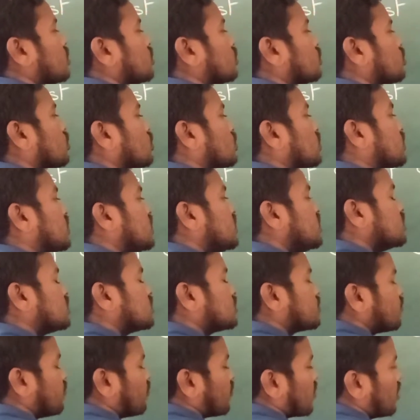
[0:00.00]
So
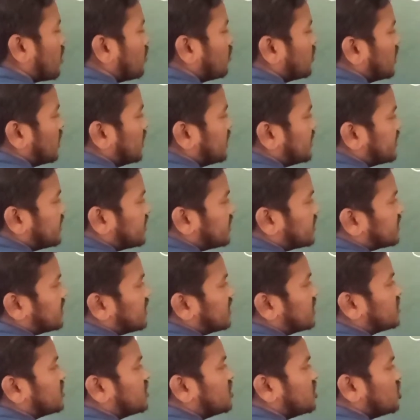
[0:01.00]
this from the
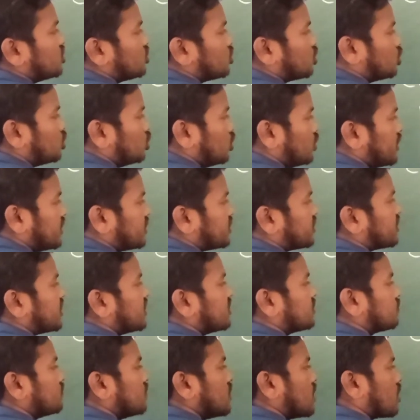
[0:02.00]
distance, these two
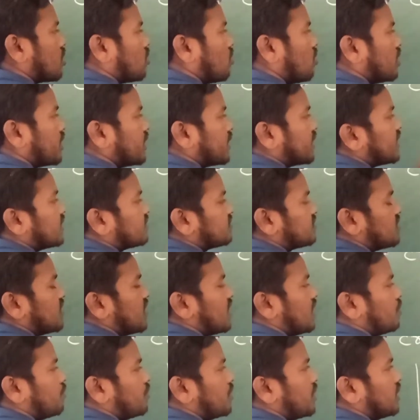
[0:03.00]
distance we are calling it as a
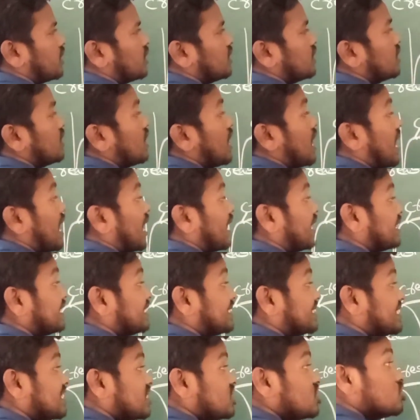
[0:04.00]
lambda.
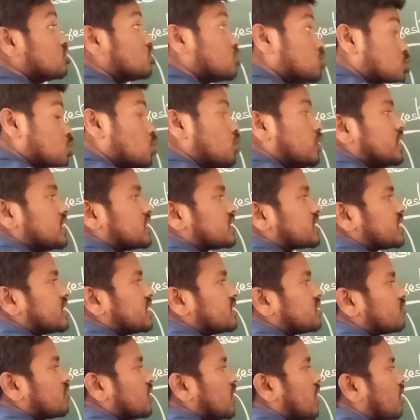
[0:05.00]
and these two
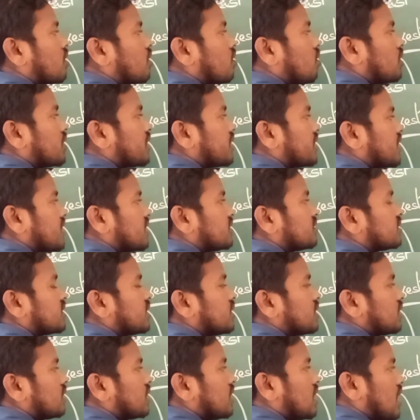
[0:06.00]
distance we are calling it as
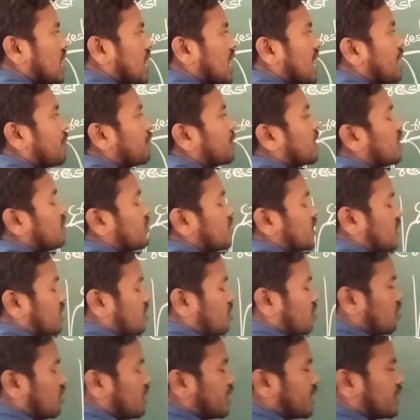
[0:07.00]
a lambda we
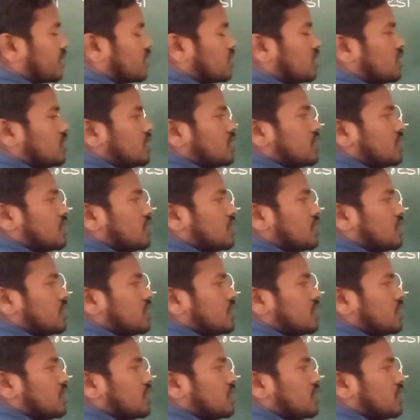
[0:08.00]
are calling.